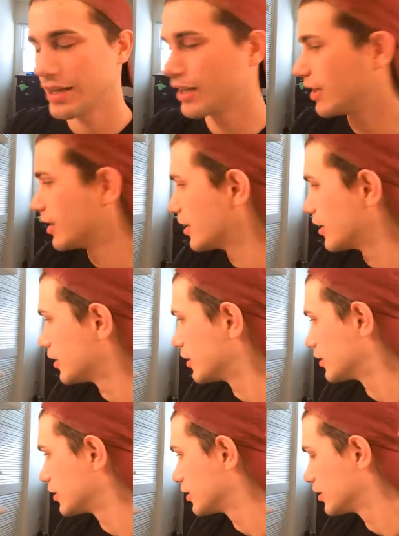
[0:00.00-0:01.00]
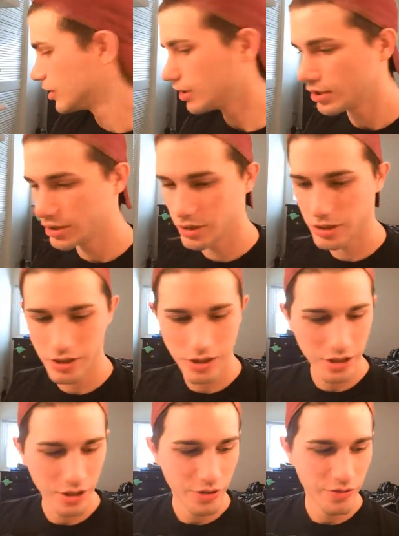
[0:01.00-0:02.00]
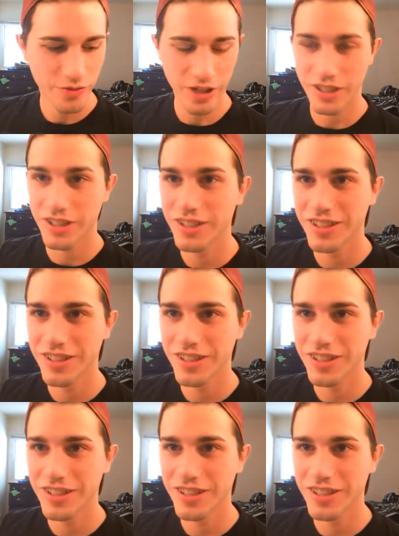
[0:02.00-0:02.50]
and fuck,